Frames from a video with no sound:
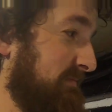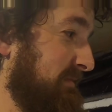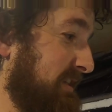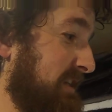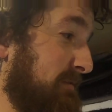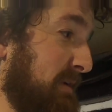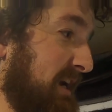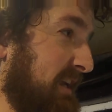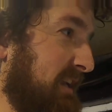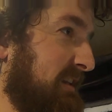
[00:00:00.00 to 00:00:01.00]
seats
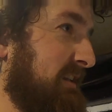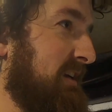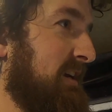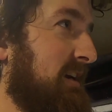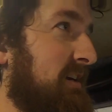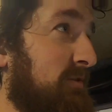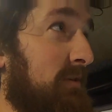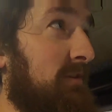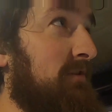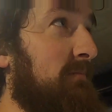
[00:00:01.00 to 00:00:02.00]
back in, so we
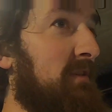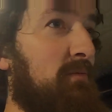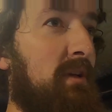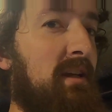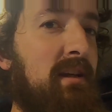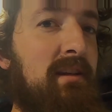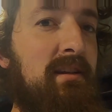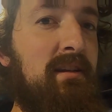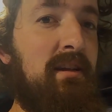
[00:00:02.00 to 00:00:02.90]
can use them this weekend,